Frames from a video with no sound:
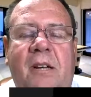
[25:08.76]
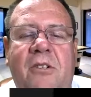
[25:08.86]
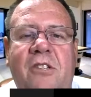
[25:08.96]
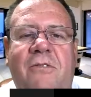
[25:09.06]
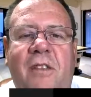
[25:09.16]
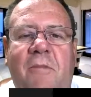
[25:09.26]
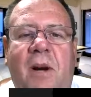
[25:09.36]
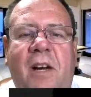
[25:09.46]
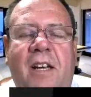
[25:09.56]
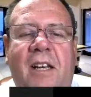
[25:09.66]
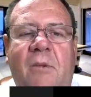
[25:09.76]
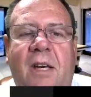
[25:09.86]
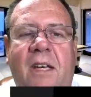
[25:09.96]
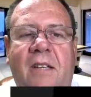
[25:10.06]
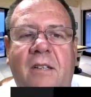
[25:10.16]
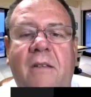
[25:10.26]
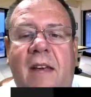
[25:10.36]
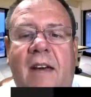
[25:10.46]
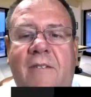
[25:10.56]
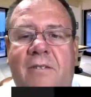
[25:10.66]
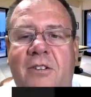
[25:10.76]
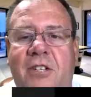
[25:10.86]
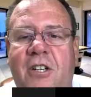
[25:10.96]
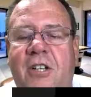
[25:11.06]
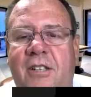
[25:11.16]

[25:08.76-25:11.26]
just for the marketing, we could do that for sure.